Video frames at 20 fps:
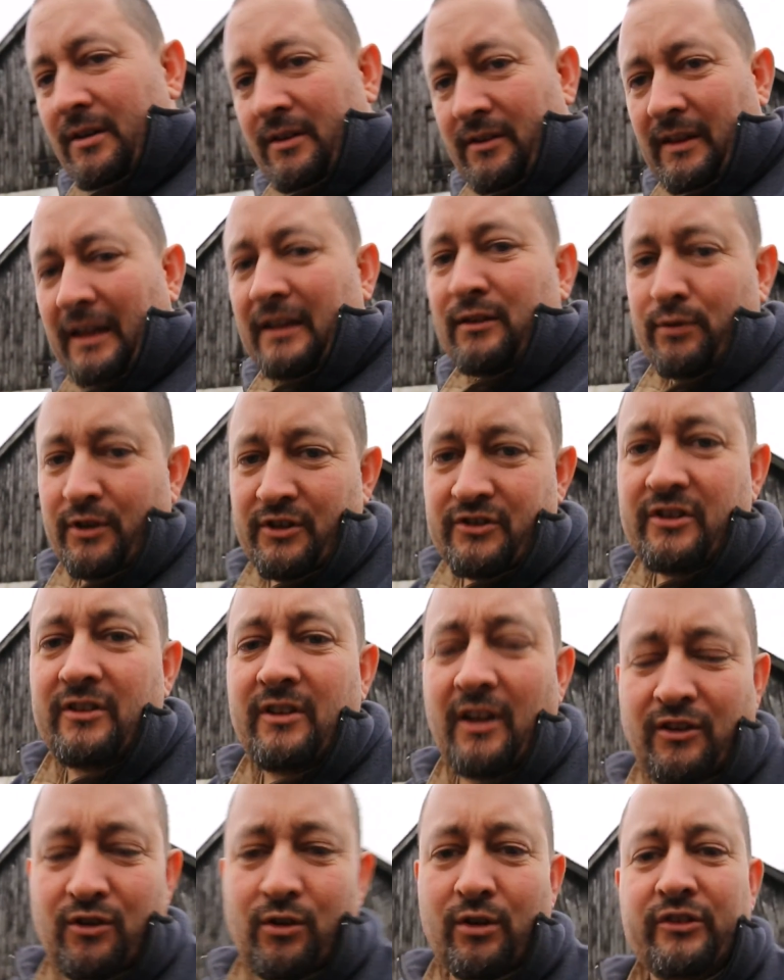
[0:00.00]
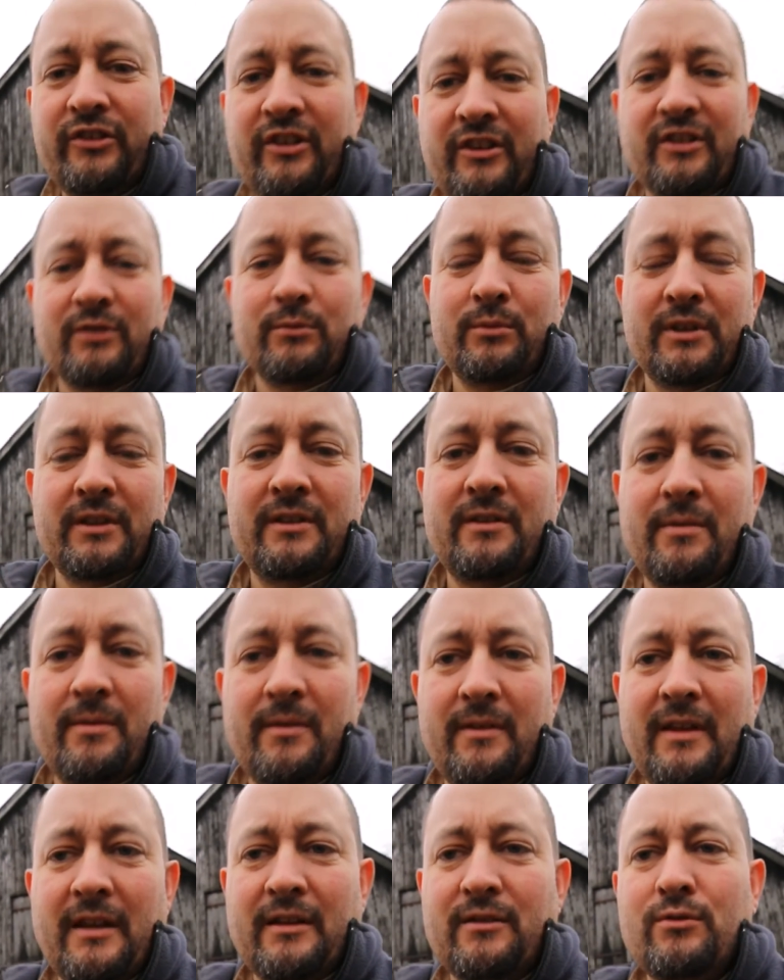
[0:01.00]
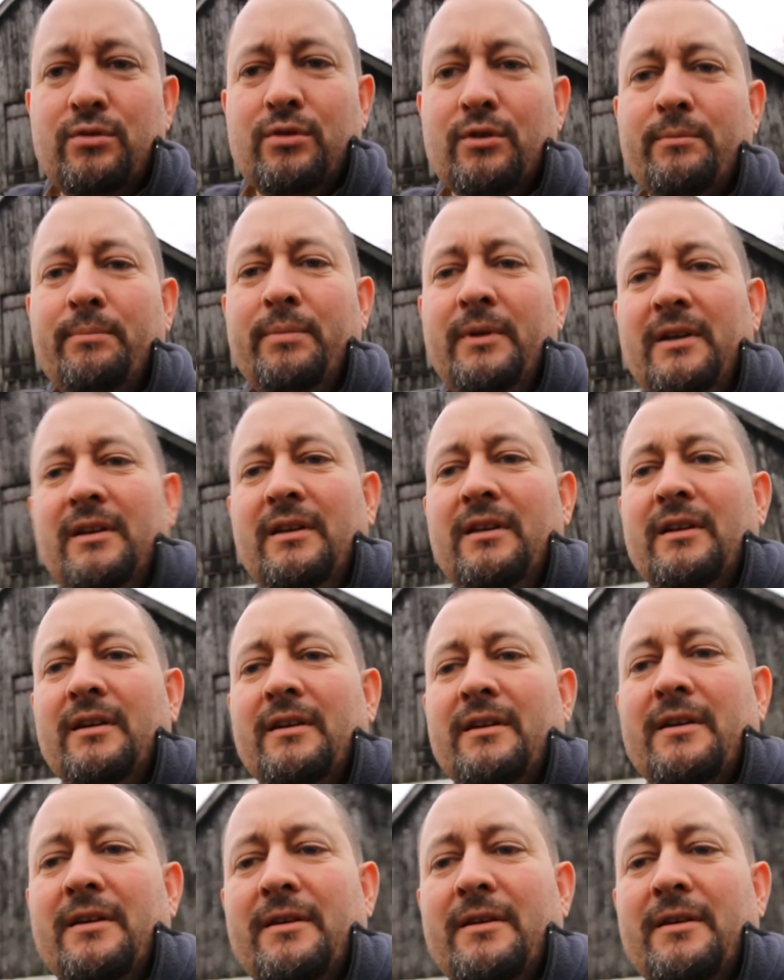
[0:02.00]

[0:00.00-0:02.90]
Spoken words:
that question that you're sitting with. That could be